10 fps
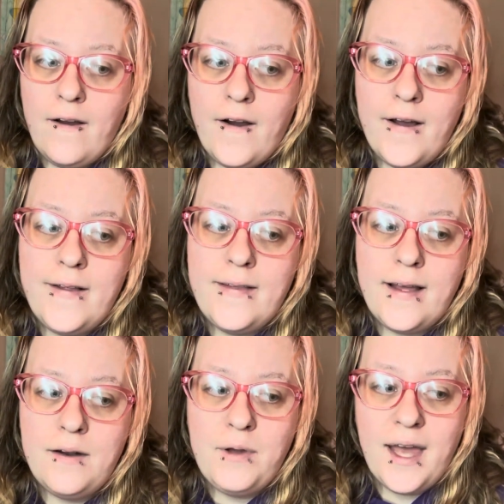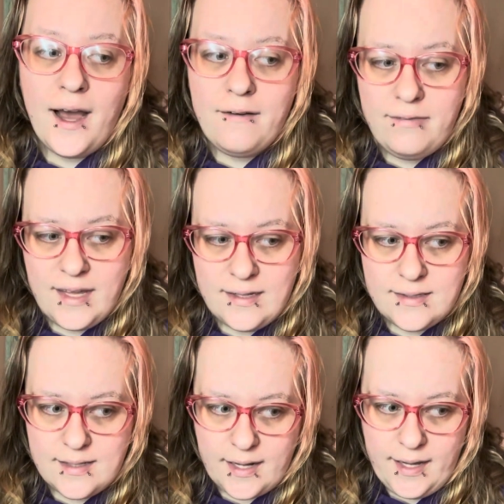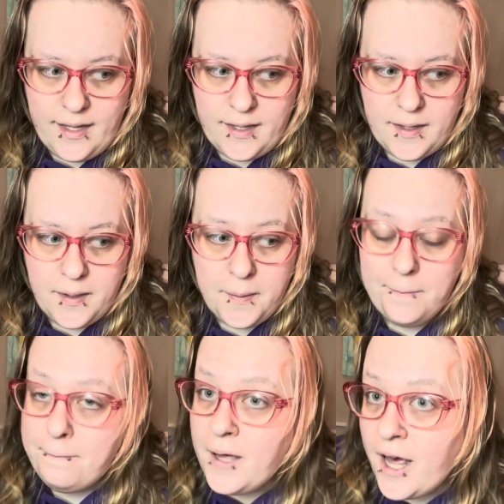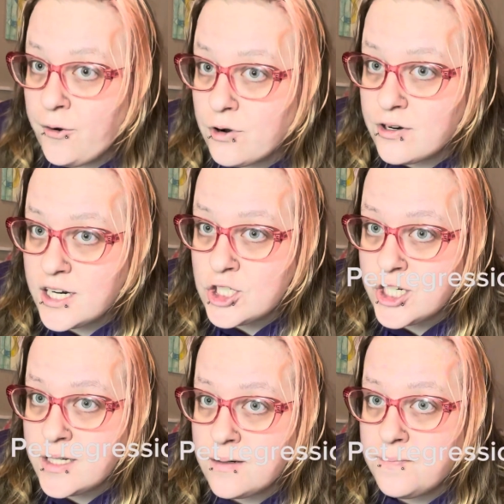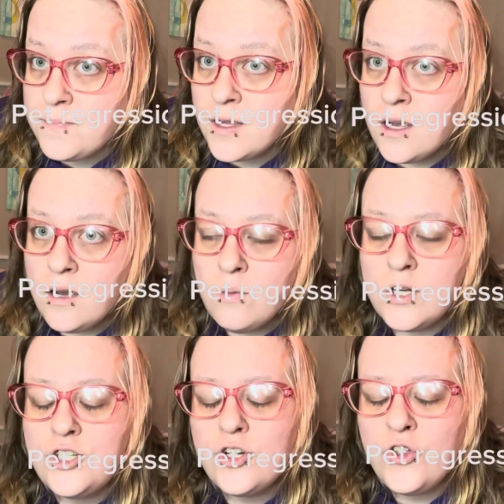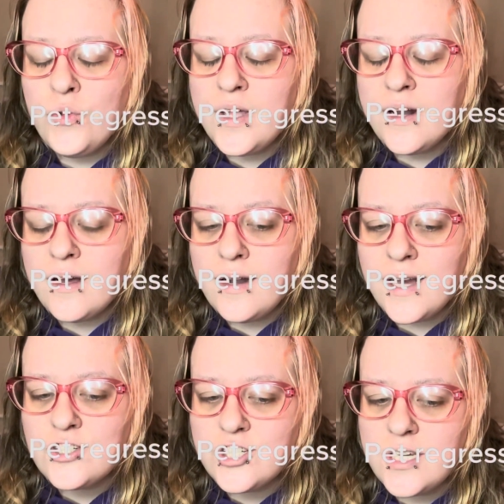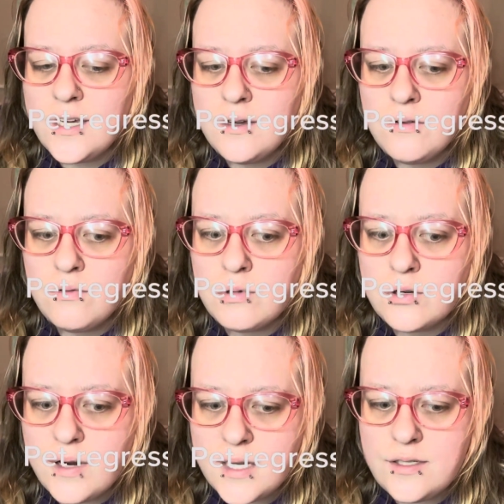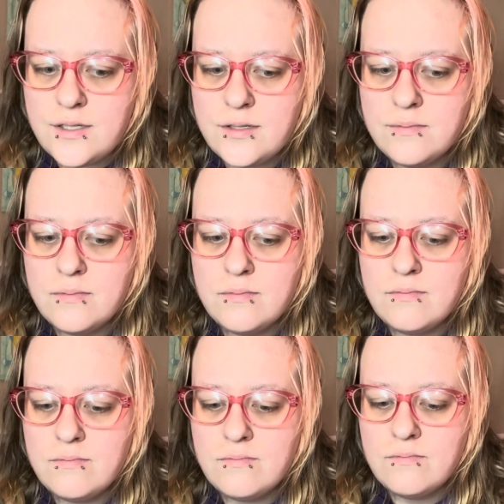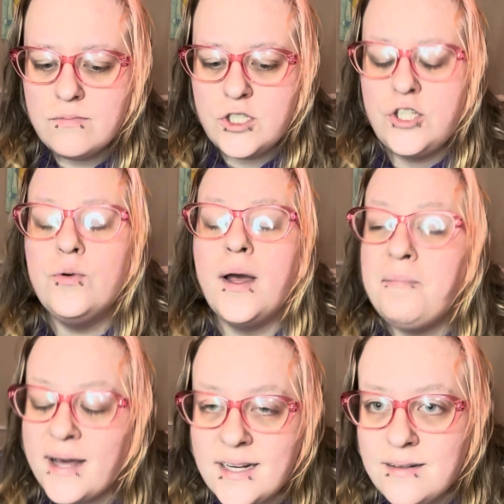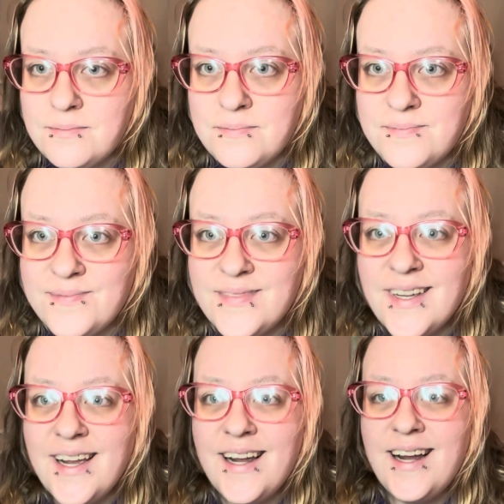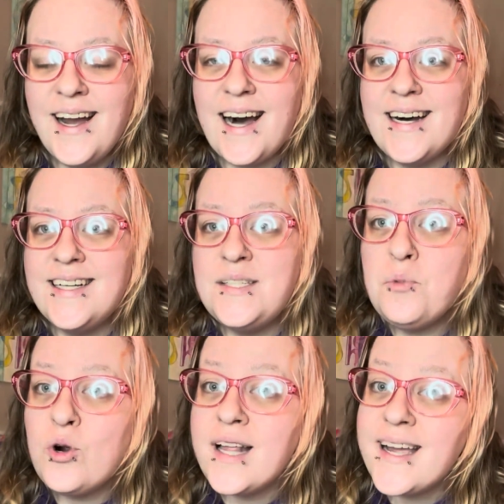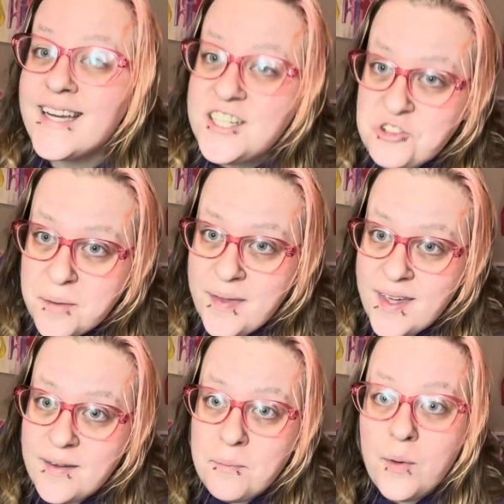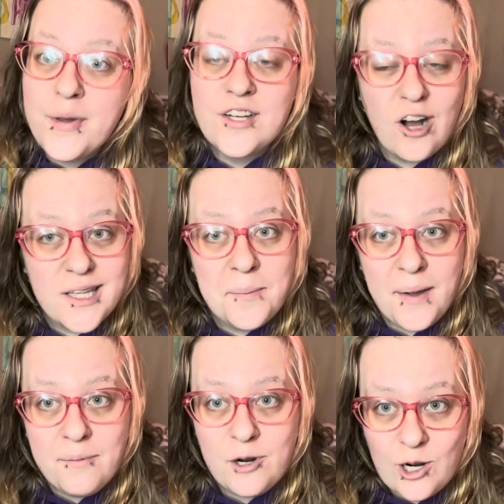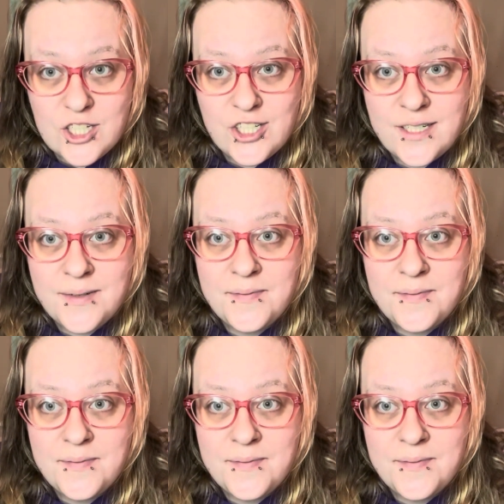And then we have things like pet regression, which no, you cannot actually regress to a pet. It's more like a dreaming, but we call it pet regression.